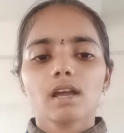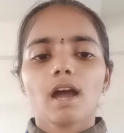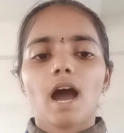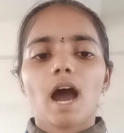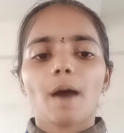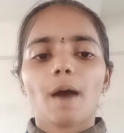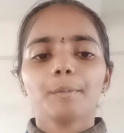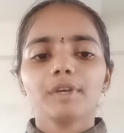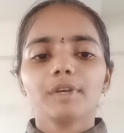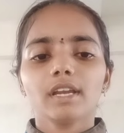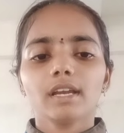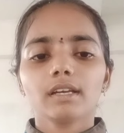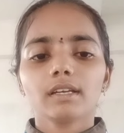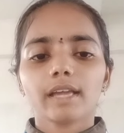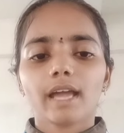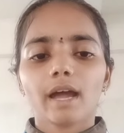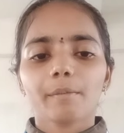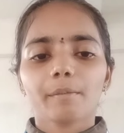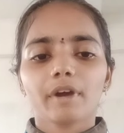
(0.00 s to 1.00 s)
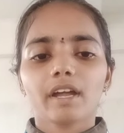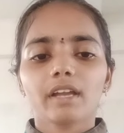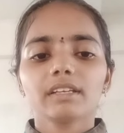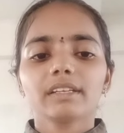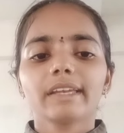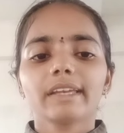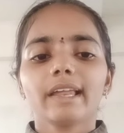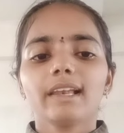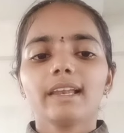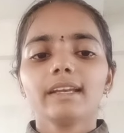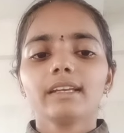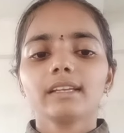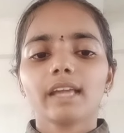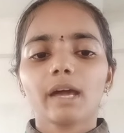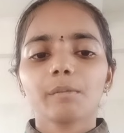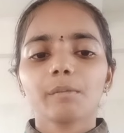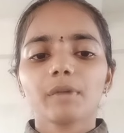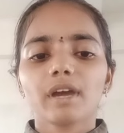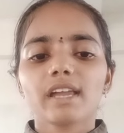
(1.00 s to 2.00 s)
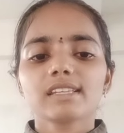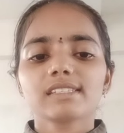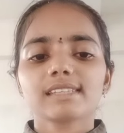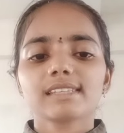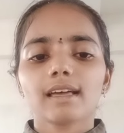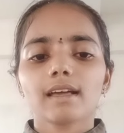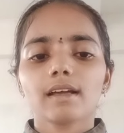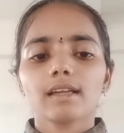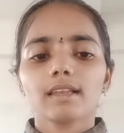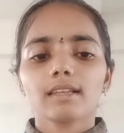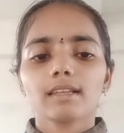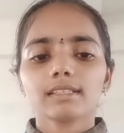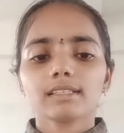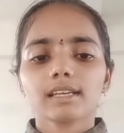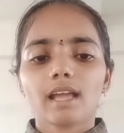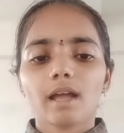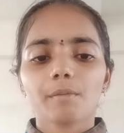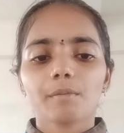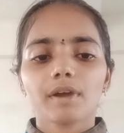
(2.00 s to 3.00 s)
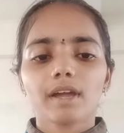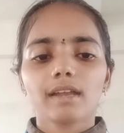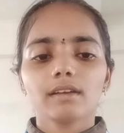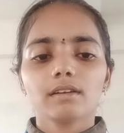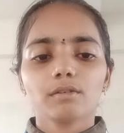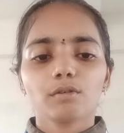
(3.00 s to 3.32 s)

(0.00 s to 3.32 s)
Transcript: update command, delete command, select command,